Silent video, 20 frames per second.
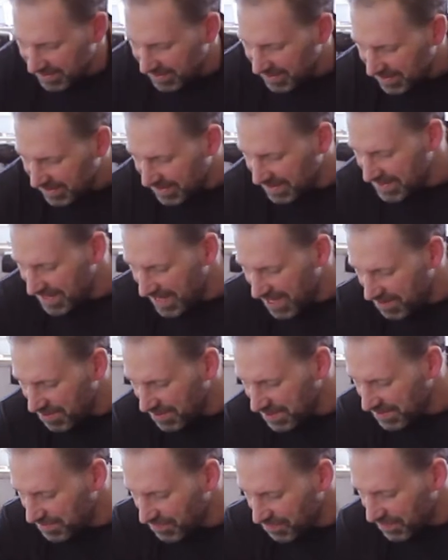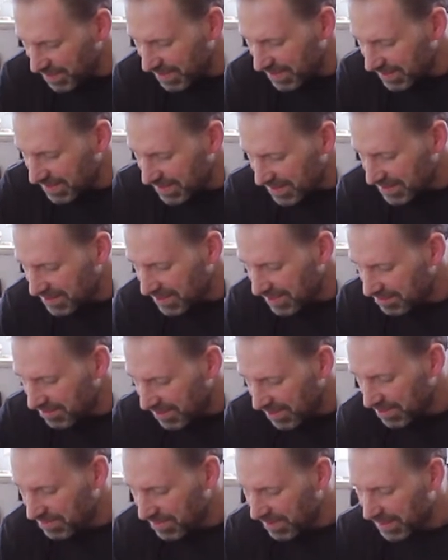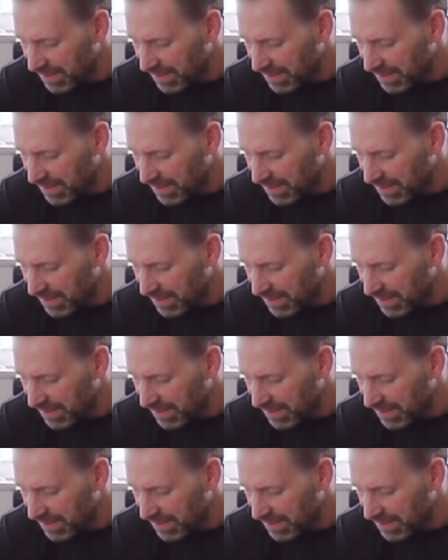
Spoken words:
these areas, it really does come up.